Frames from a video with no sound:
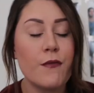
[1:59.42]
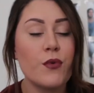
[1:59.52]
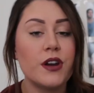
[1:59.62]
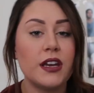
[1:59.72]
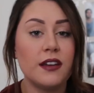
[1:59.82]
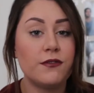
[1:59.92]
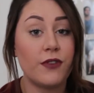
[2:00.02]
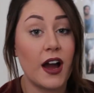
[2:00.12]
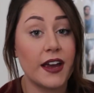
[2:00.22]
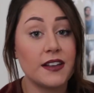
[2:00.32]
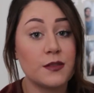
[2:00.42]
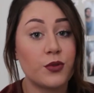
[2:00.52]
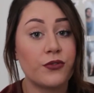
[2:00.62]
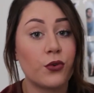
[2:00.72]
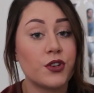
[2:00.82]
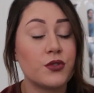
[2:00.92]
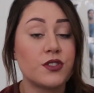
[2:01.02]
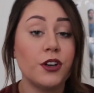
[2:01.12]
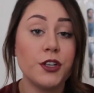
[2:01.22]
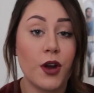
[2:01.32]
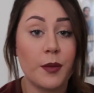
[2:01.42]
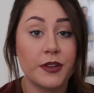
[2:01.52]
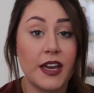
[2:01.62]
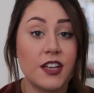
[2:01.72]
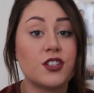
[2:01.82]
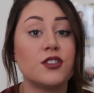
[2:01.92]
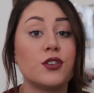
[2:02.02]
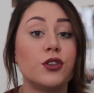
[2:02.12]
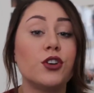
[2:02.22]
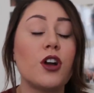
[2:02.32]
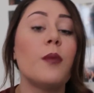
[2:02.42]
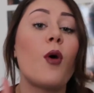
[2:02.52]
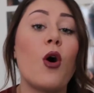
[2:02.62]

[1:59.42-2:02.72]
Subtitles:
would advise, before you start your application, to look up